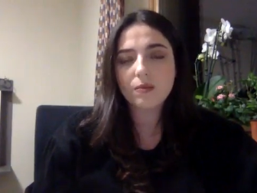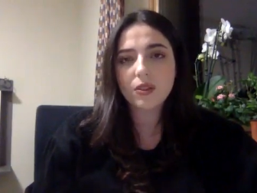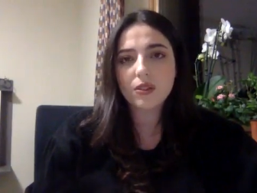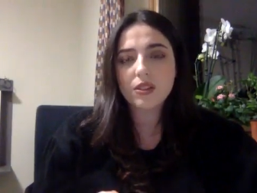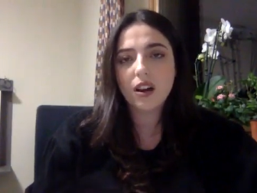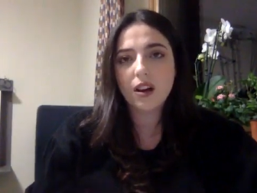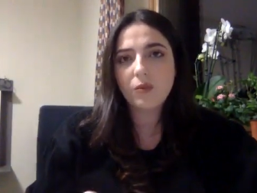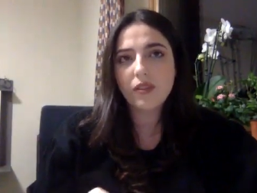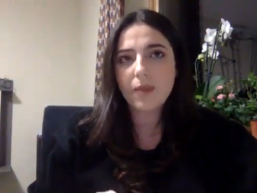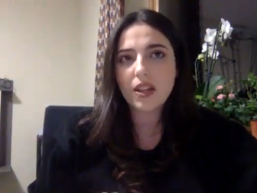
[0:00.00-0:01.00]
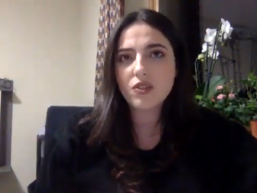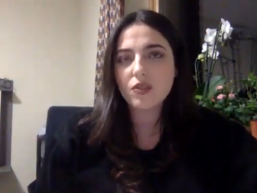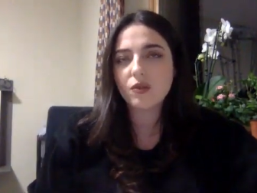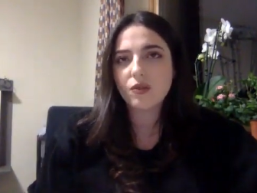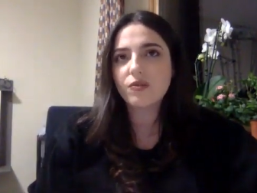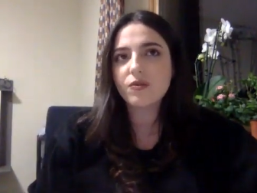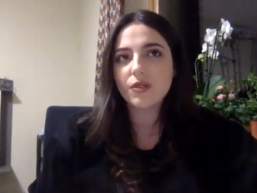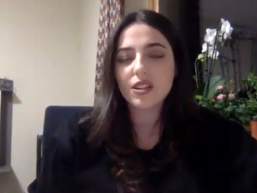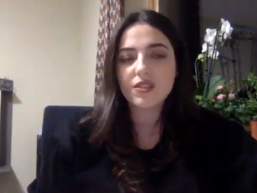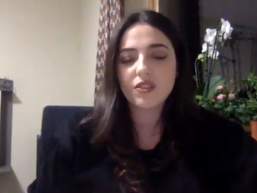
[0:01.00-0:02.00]
Because um, with med school,
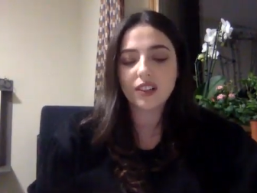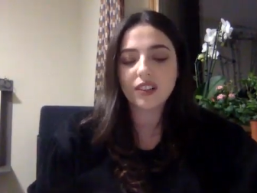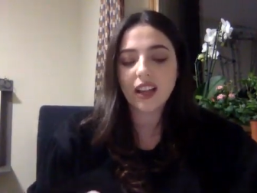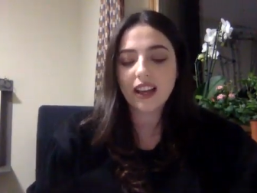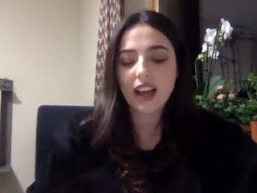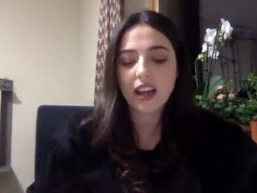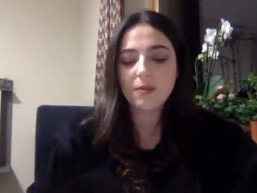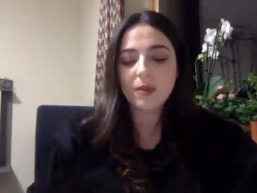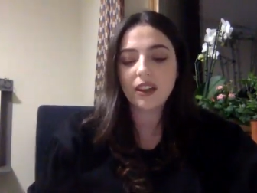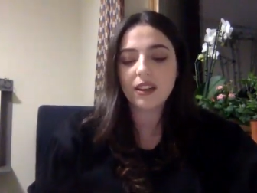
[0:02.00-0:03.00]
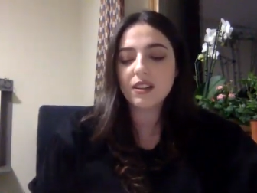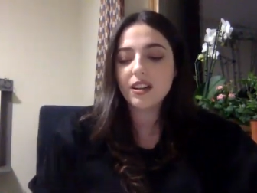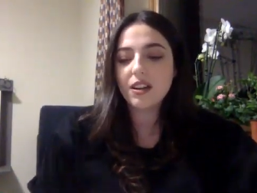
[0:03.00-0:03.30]
it's not until I came here,